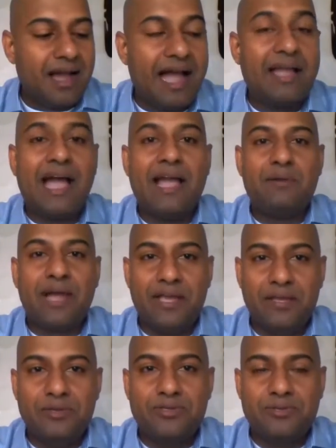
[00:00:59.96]

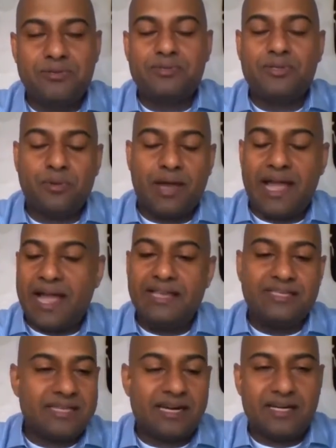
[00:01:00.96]
I
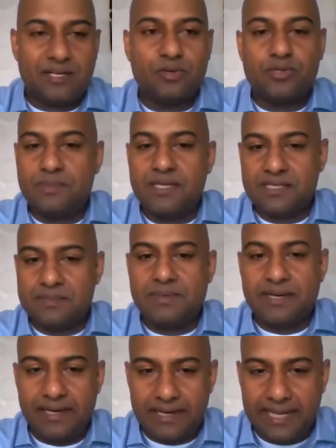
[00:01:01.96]
started Toastmasters
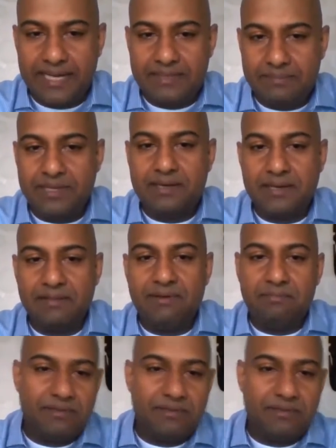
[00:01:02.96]
pretty late, but even